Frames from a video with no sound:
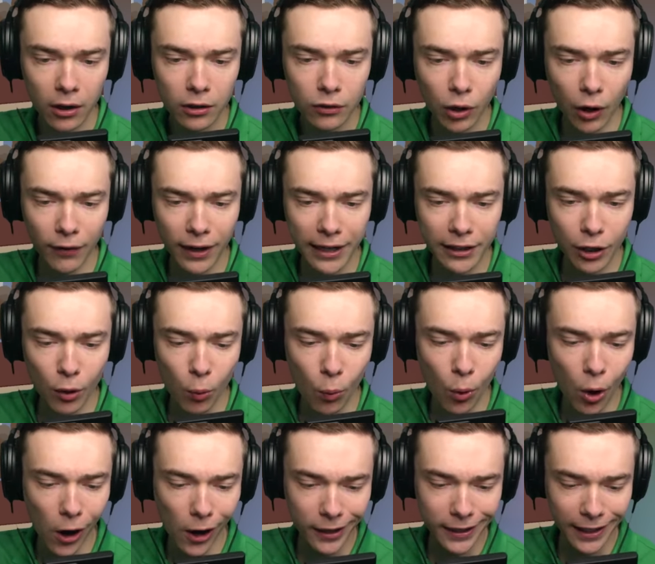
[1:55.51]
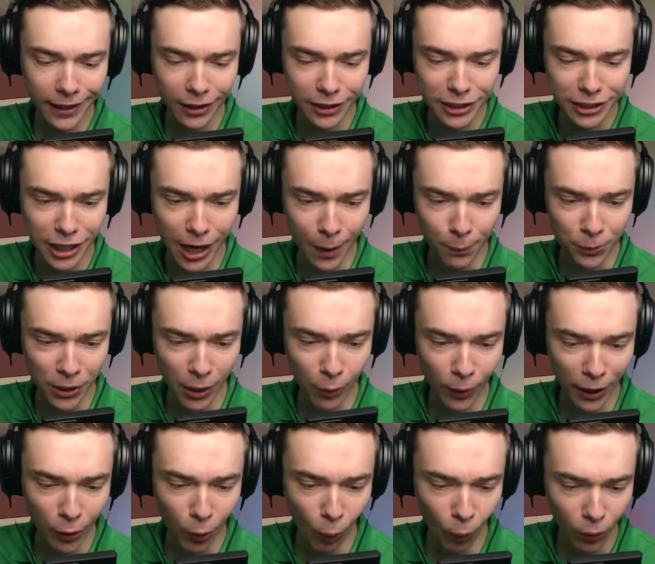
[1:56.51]
They're over here. They're working or something.
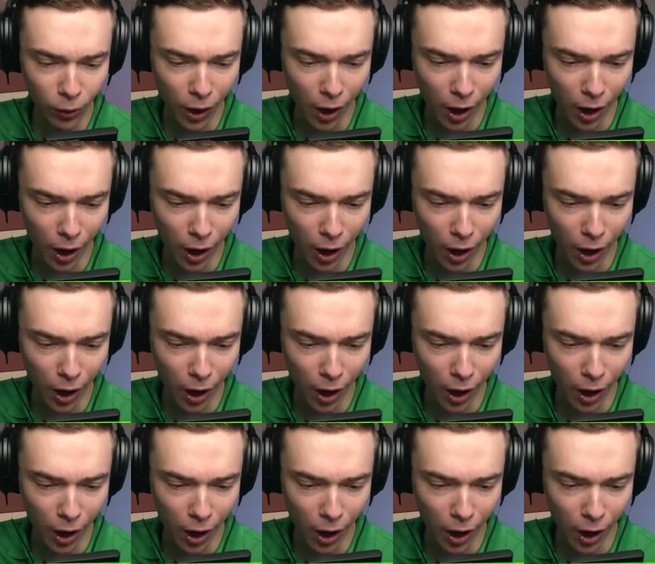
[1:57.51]
Wait, hold on.